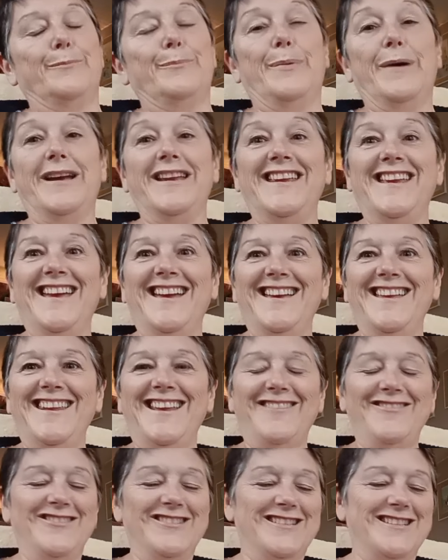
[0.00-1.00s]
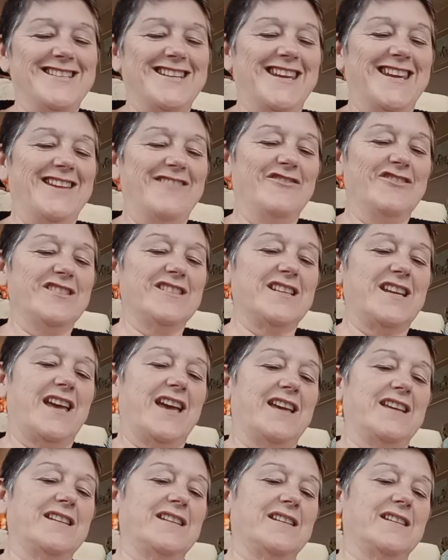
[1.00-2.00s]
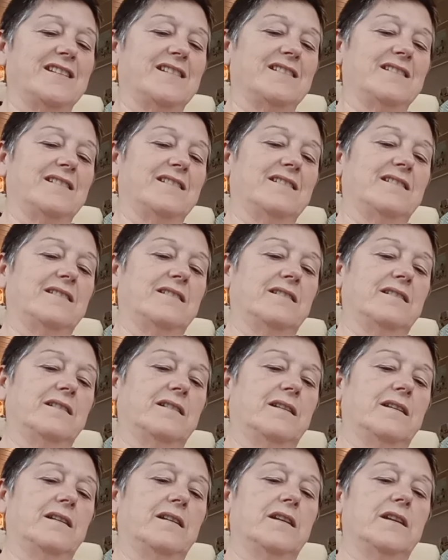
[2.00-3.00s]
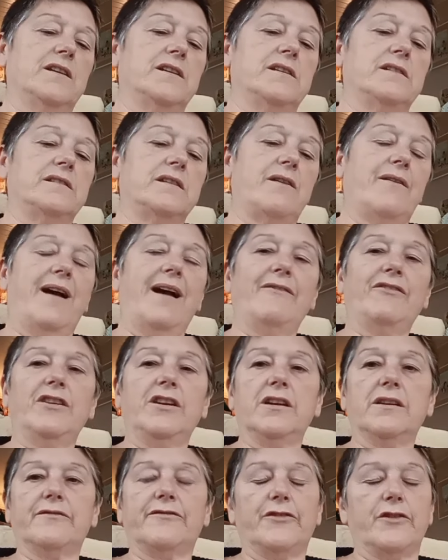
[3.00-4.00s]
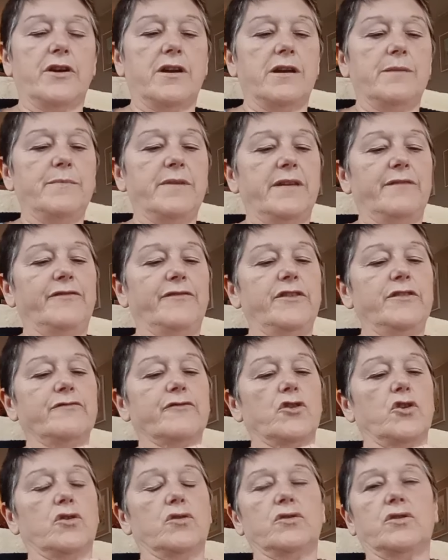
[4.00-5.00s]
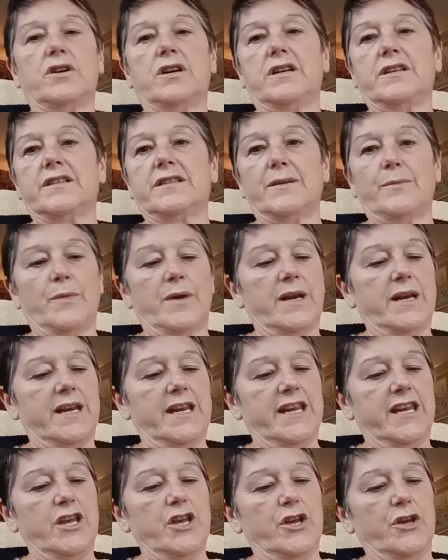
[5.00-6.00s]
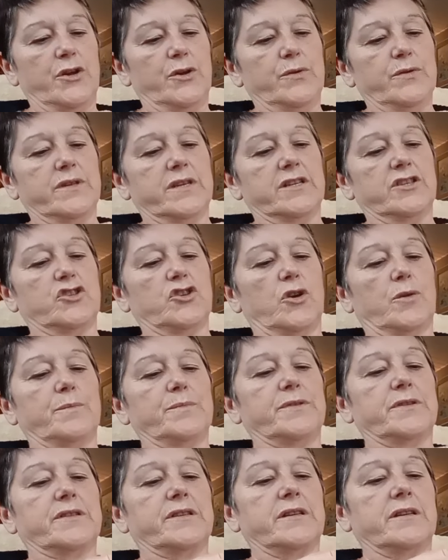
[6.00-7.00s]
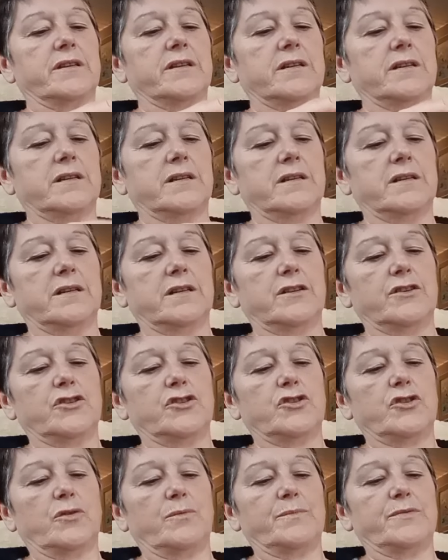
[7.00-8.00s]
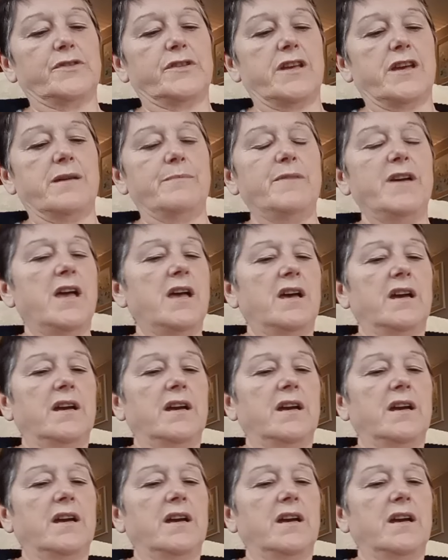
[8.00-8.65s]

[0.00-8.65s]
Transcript: But yeah, that was neat, wasn't it? So have a look for them if you've got somewhere near you that shops shops them.